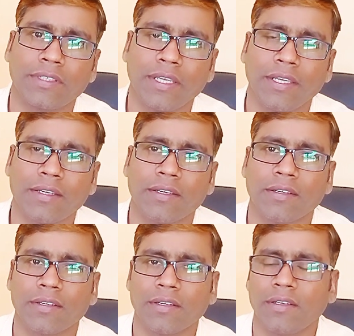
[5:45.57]

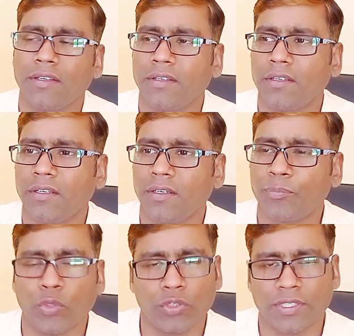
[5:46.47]
take a
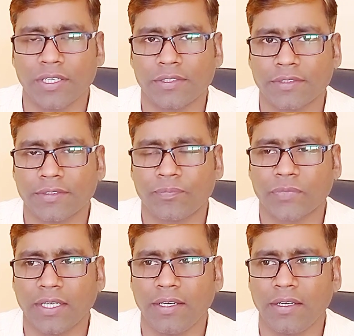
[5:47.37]
podcast.
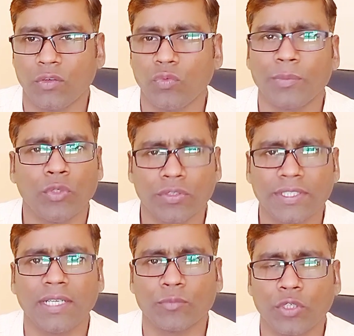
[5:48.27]
And one more
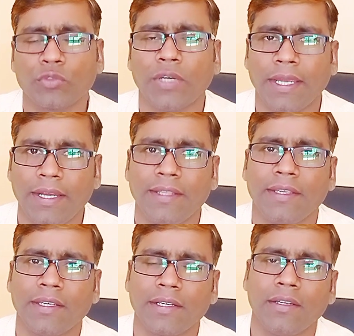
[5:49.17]
thing I'm going to add
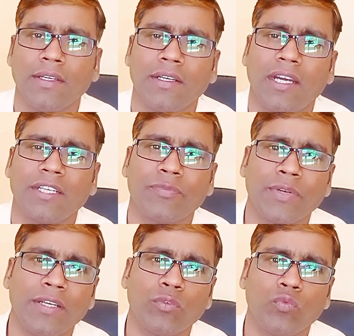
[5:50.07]
here, a
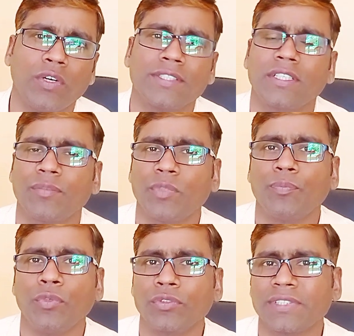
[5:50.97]
different version of the
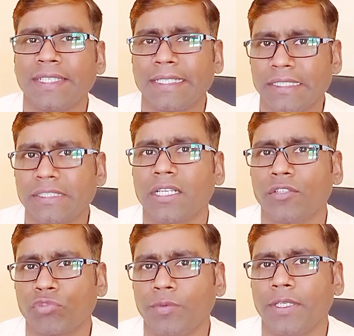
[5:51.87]
books in English
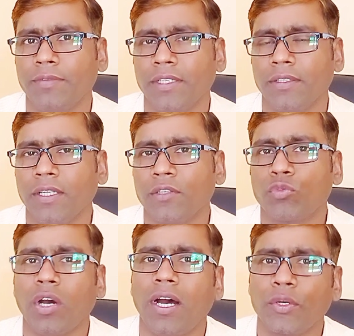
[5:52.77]
also available.
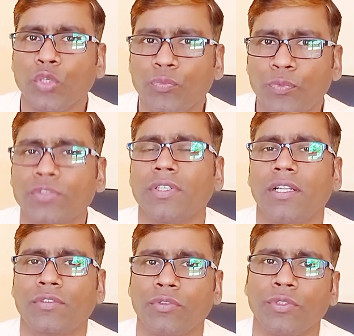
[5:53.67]
So audio books
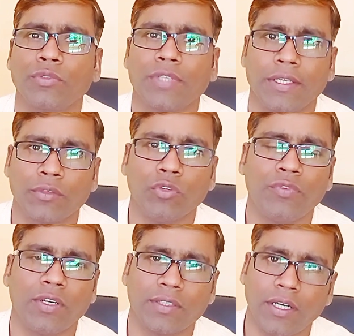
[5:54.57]
also, you can go
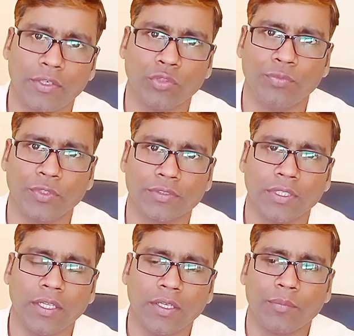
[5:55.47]
for the audio books,
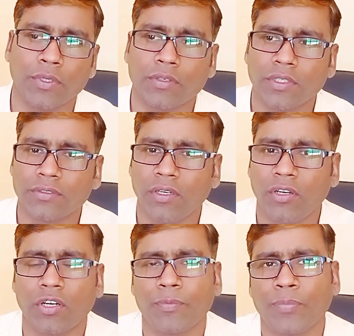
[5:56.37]
because a
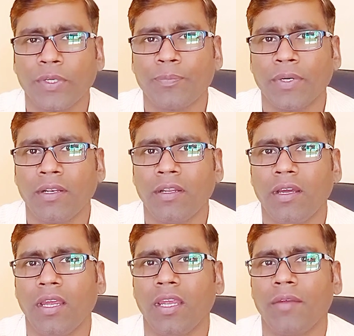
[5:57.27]
lot of people
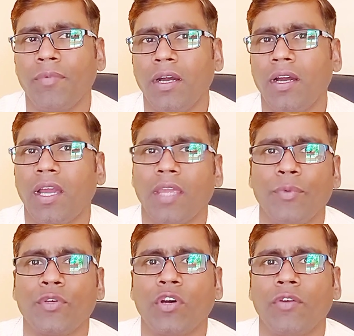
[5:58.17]
have a
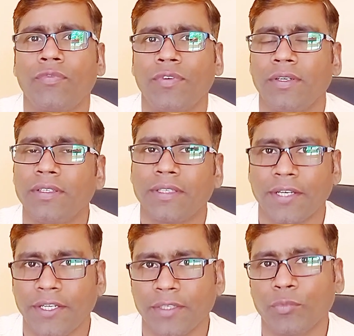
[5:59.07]
habit of
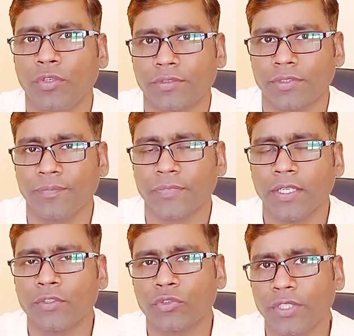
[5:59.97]
reading books.
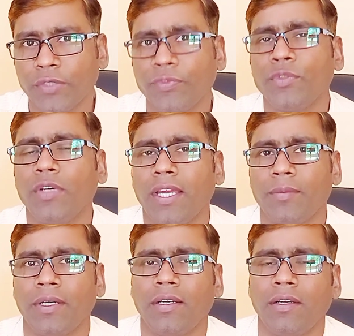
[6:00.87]
So if you
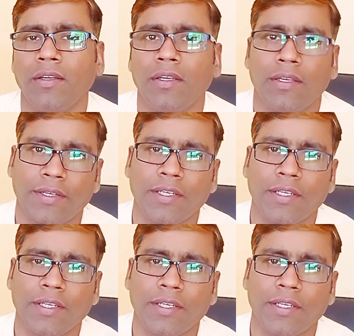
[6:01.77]
have a